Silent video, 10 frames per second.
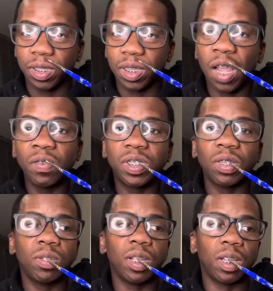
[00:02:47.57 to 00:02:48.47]
Every
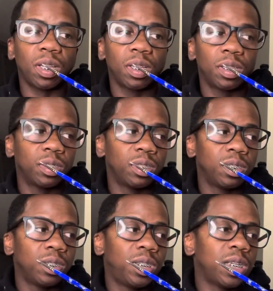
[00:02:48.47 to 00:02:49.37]
single day.
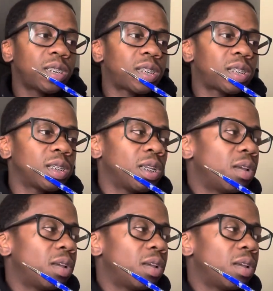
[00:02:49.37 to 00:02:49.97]
Just